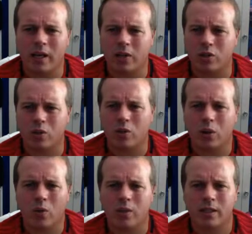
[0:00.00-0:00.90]
2
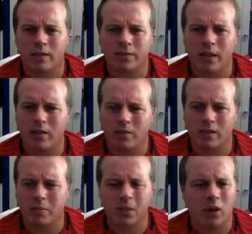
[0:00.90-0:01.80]
holding defenders
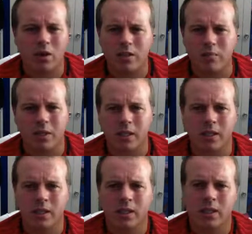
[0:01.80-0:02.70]
is beyond me.
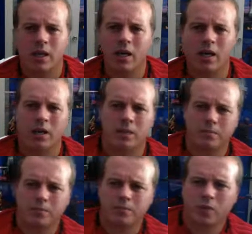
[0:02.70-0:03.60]

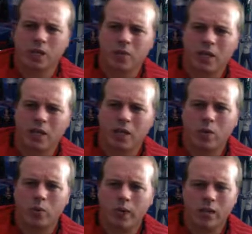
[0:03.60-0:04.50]
I don't care
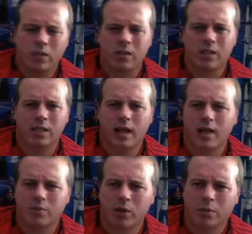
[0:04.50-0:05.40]
how weak your centre
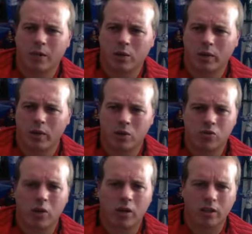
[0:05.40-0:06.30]
halves might be. I don't care how
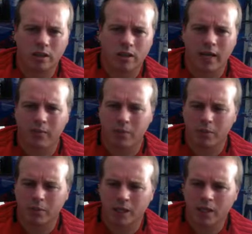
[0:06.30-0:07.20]
strong your centre halves
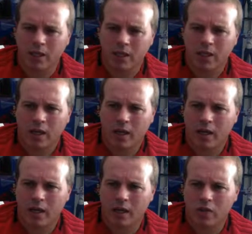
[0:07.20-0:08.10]
might be.
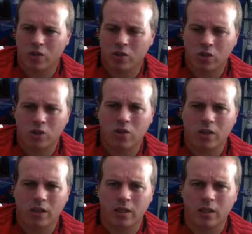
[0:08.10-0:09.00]

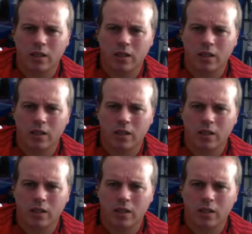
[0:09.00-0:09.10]
Surely,